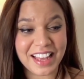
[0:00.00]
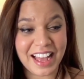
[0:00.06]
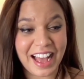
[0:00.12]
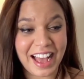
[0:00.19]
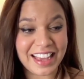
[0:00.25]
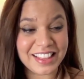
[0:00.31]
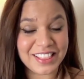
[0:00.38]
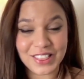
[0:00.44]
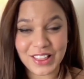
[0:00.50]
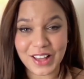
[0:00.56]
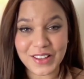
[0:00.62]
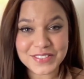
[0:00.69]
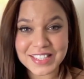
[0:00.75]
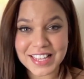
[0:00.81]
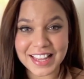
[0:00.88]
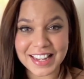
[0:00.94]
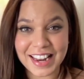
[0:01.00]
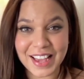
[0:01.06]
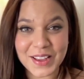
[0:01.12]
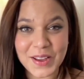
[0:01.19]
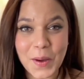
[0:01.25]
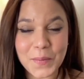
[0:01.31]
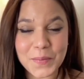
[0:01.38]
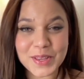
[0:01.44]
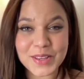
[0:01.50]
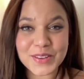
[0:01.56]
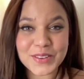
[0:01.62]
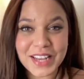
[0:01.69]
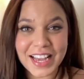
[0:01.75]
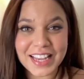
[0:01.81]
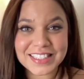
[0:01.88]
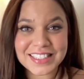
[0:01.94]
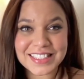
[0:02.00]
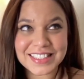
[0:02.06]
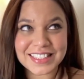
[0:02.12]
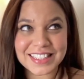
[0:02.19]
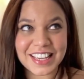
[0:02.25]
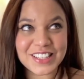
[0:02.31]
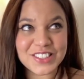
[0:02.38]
I loved it. I hope you guys